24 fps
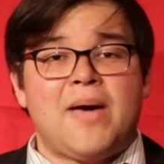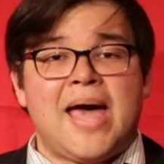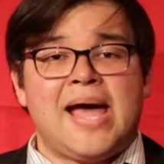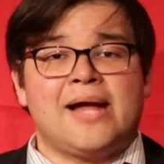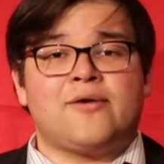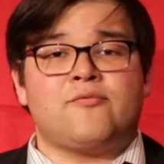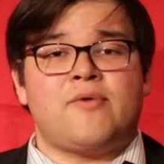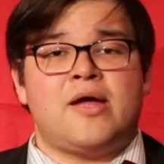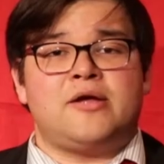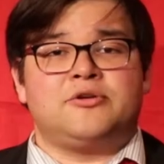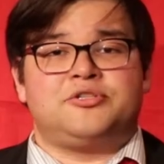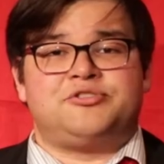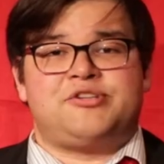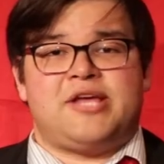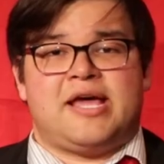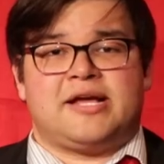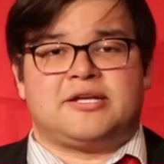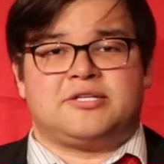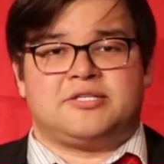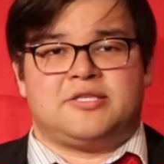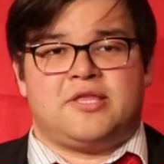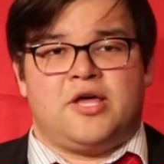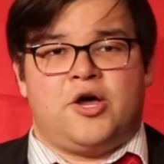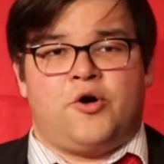Background
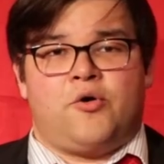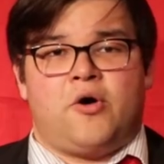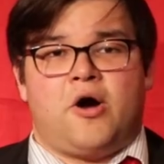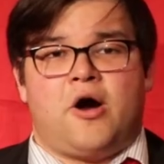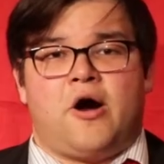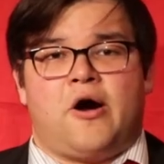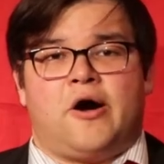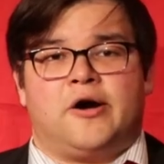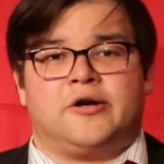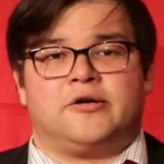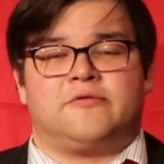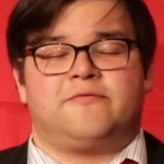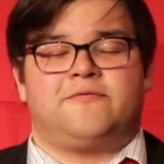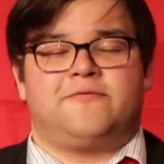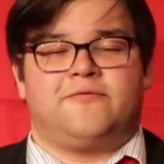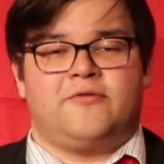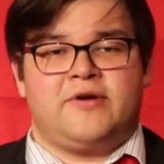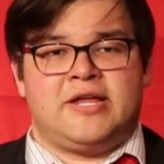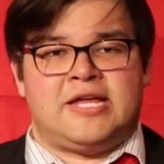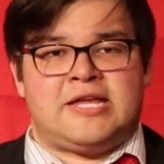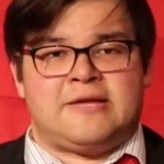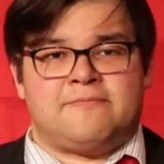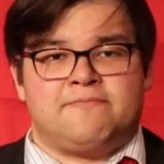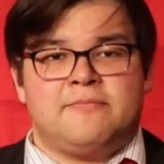checks, though, aren't
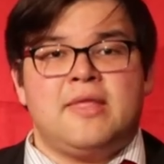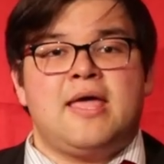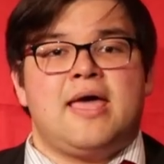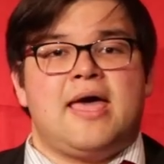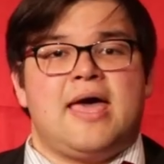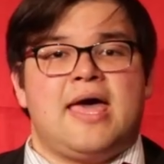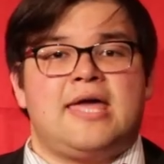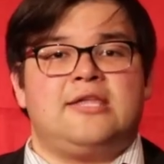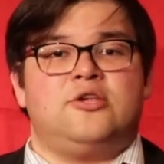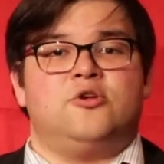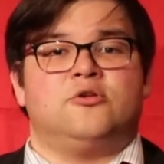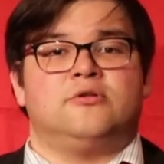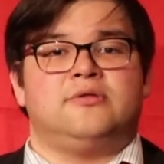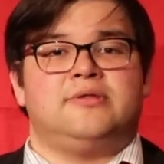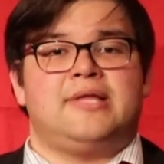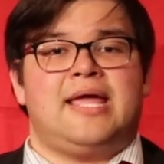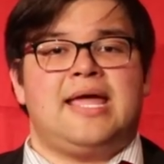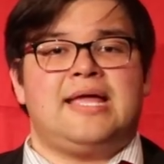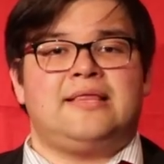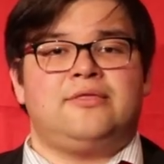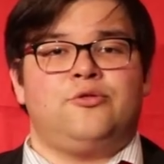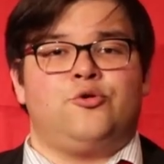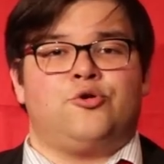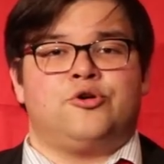free, and your
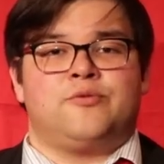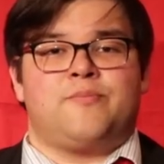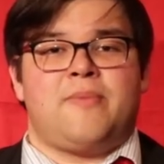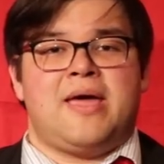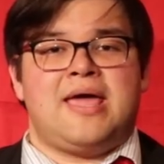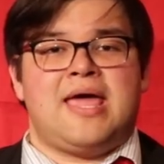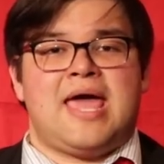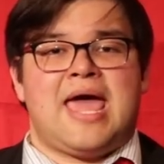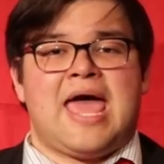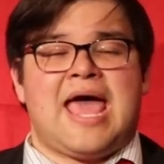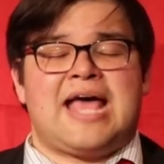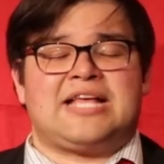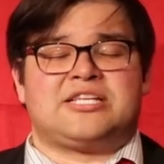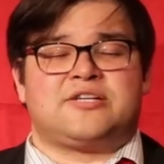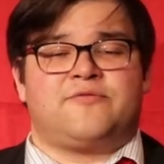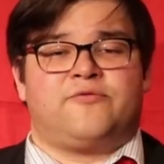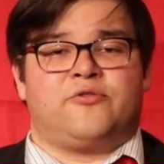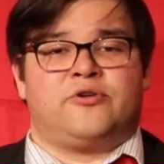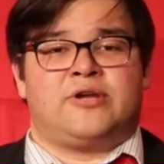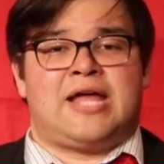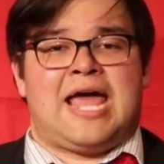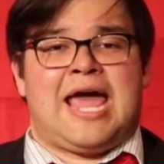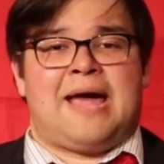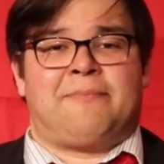landlord may ask
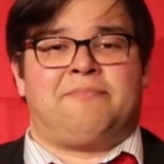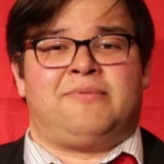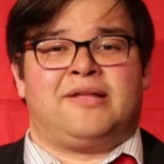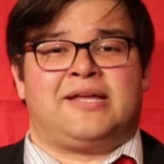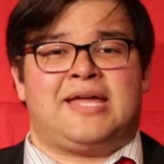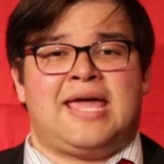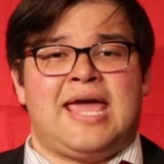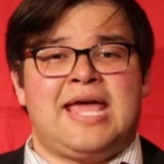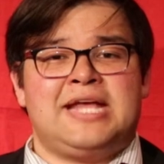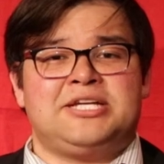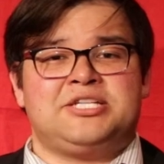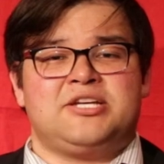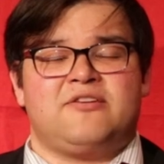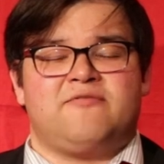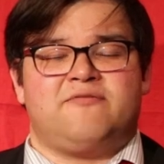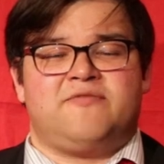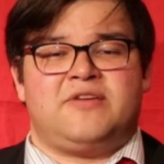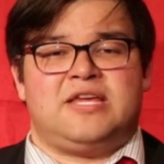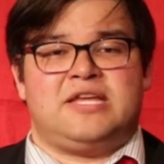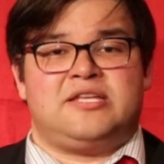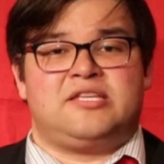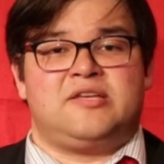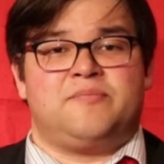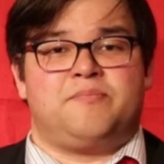for an application
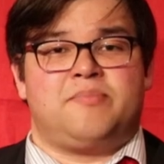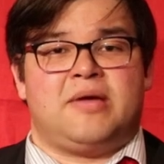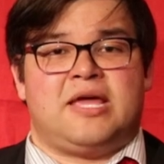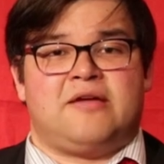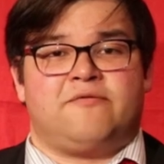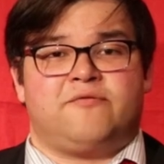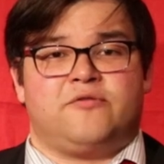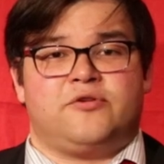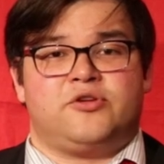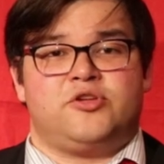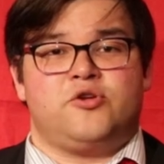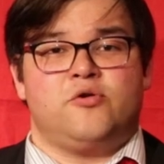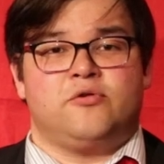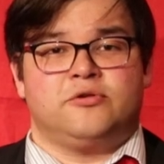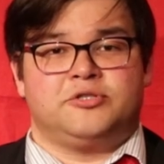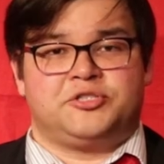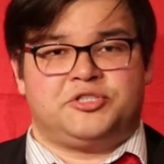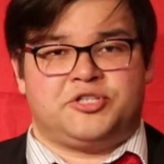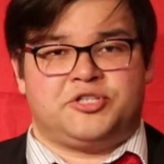fee to pay for your